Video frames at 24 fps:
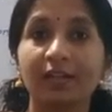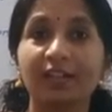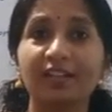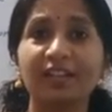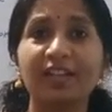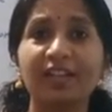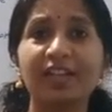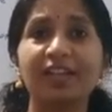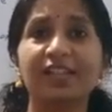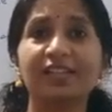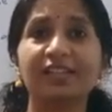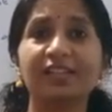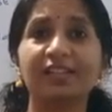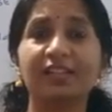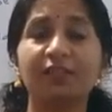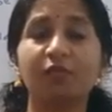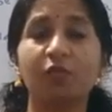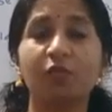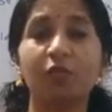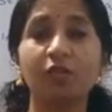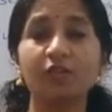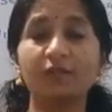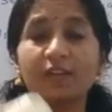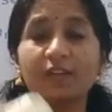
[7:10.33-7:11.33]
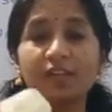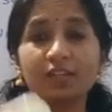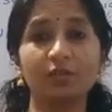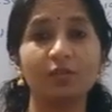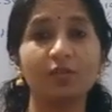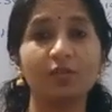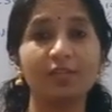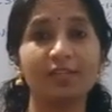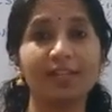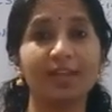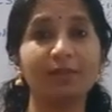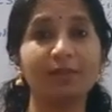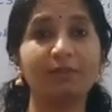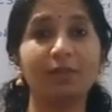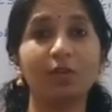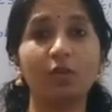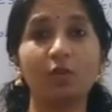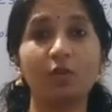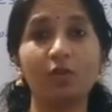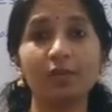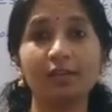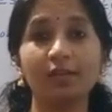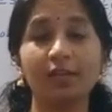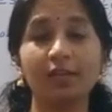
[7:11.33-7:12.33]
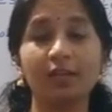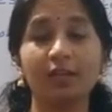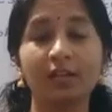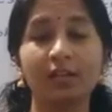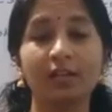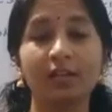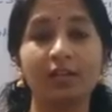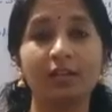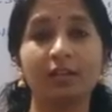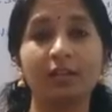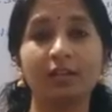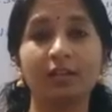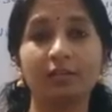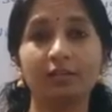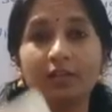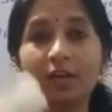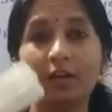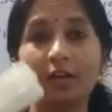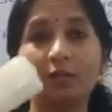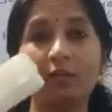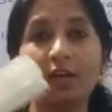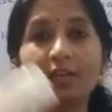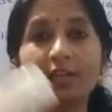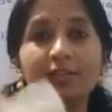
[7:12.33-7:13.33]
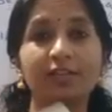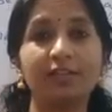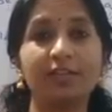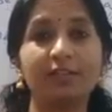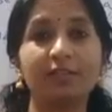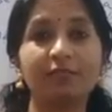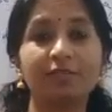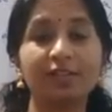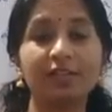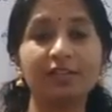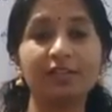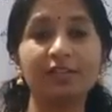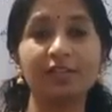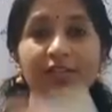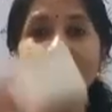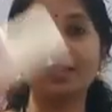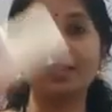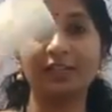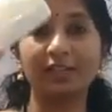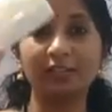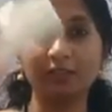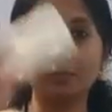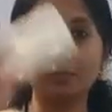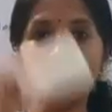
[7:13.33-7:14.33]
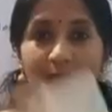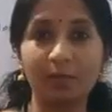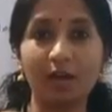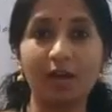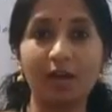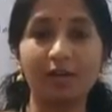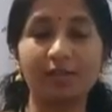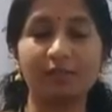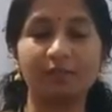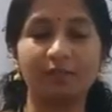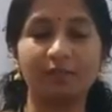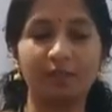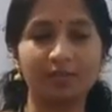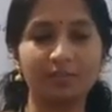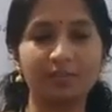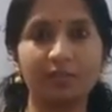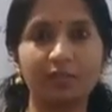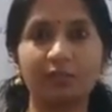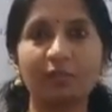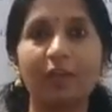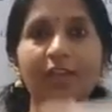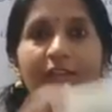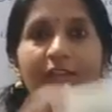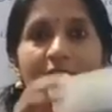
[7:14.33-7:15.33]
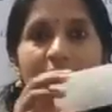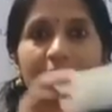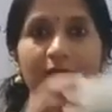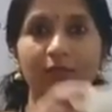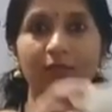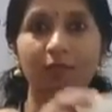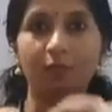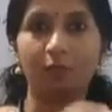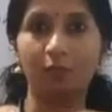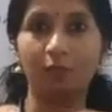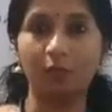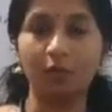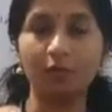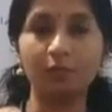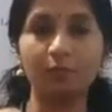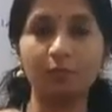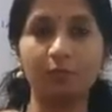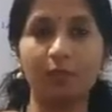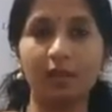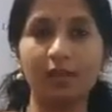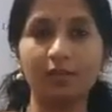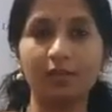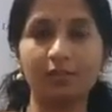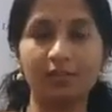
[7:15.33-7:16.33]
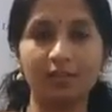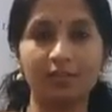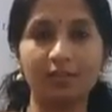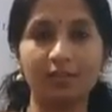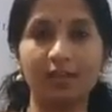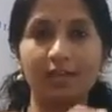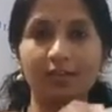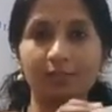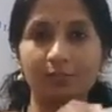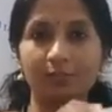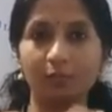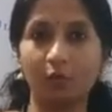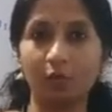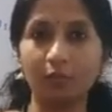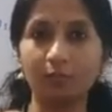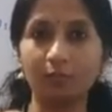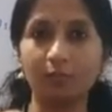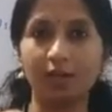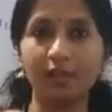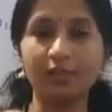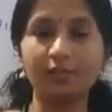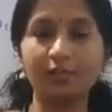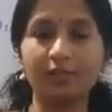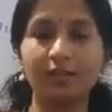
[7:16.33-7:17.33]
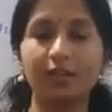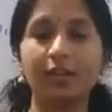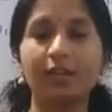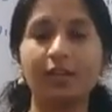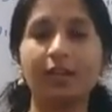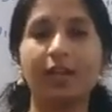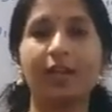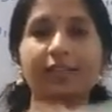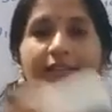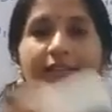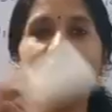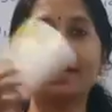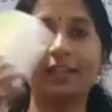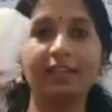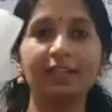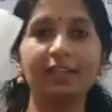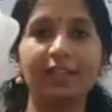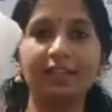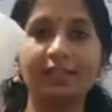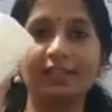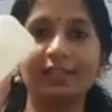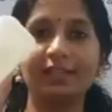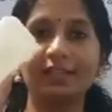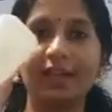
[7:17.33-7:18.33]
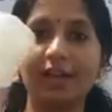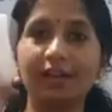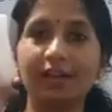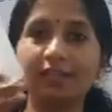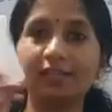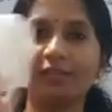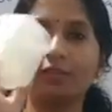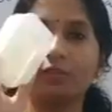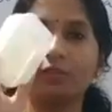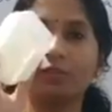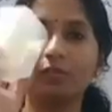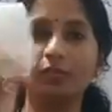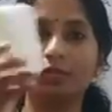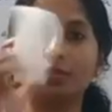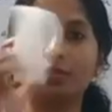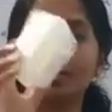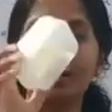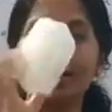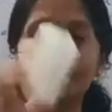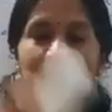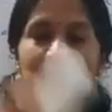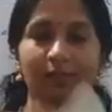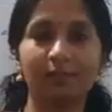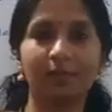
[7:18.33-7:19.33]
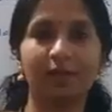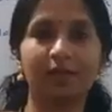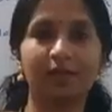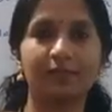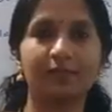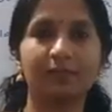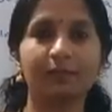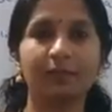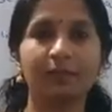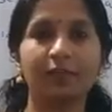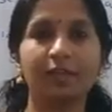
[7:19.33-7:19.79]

Yes, the force was not same because there was a difference in the mass. First it was more mass, it has more mass, and second case it has less mass.